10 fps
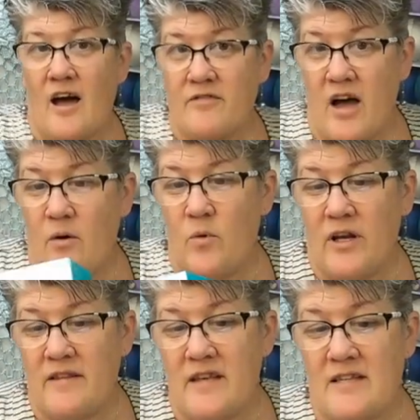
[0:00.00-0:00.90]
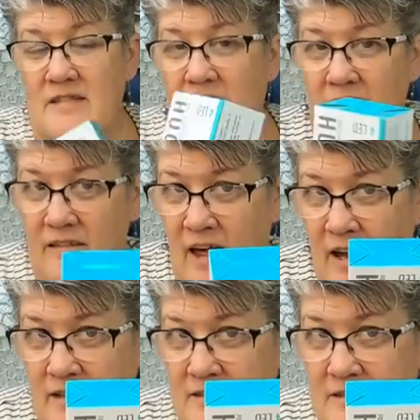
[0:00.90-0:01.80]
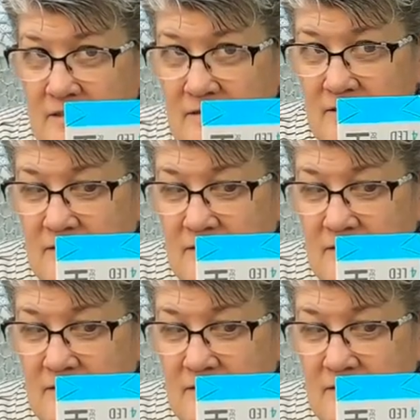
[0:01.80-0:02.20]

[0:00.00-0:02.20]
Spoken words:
I've got one of these neck lights.